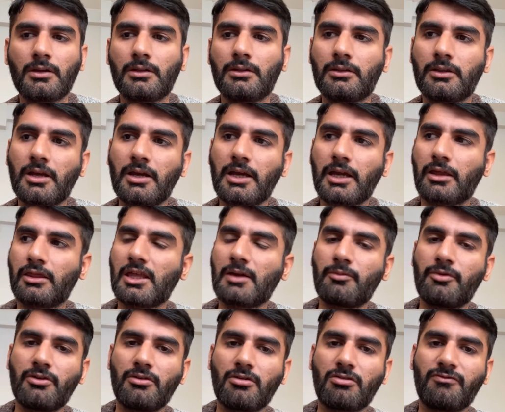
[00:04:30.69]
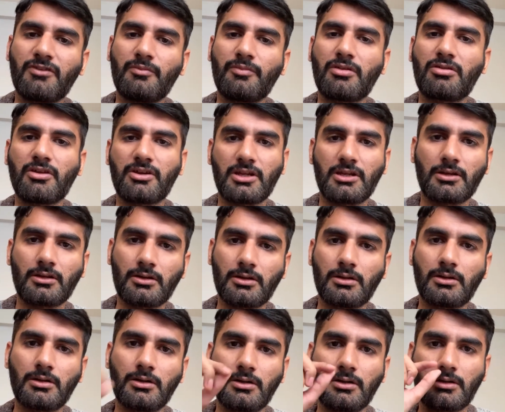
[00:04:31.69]
The examiners will be sitting
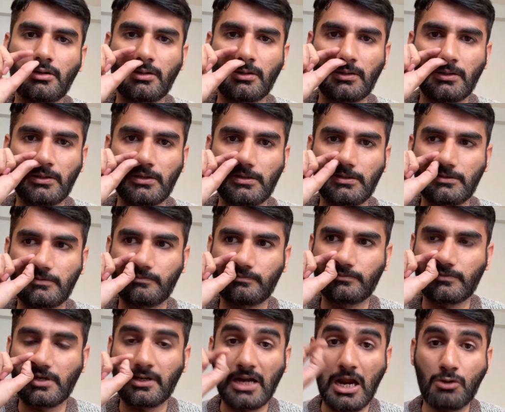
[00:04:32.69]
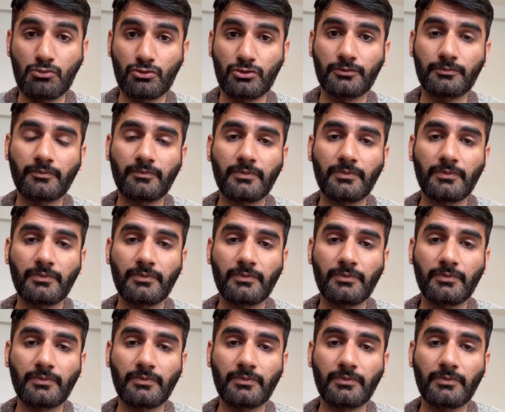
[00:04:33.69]
around.